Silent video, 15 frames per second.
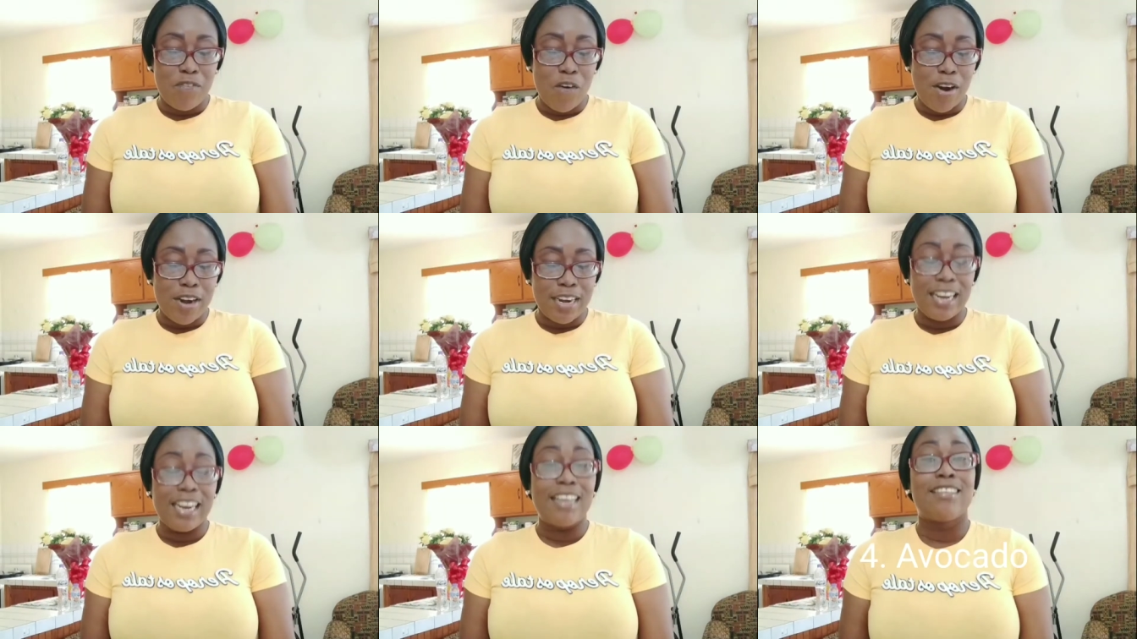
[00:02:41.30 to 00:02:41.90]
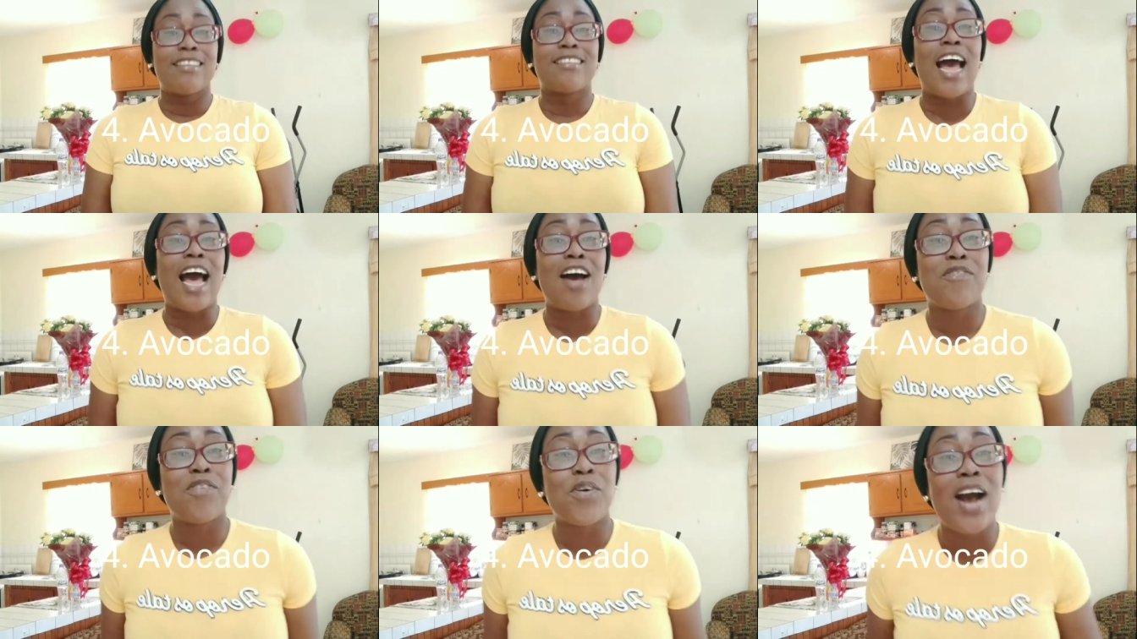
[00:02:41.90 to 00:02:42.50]
four on the list is
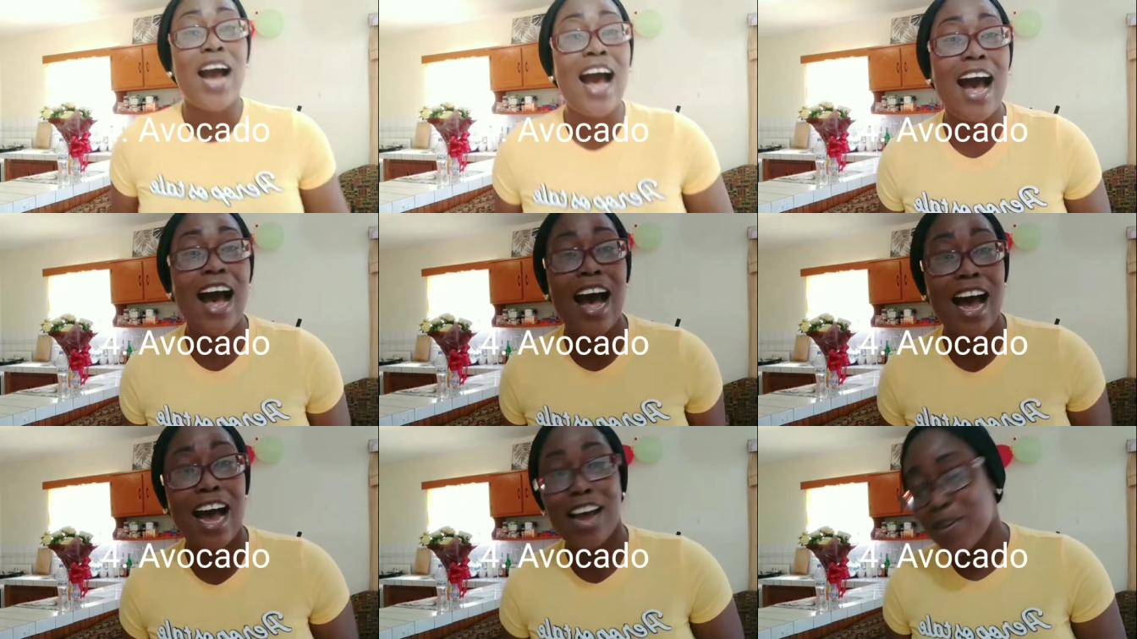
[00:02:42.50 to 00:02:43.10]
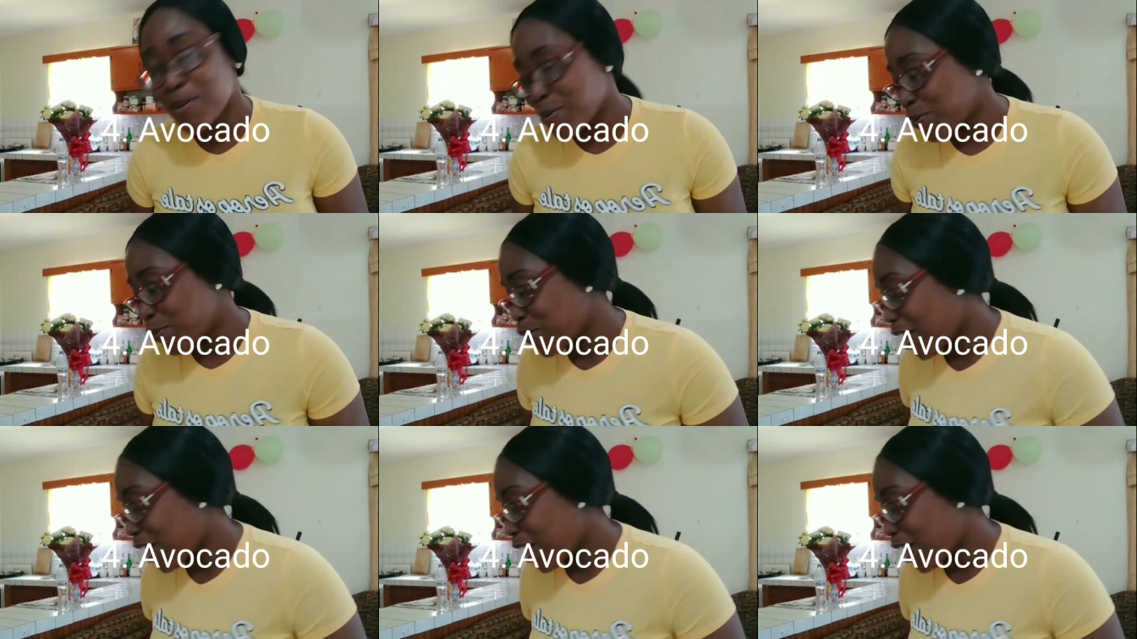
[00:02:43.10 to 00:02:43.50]
avocado.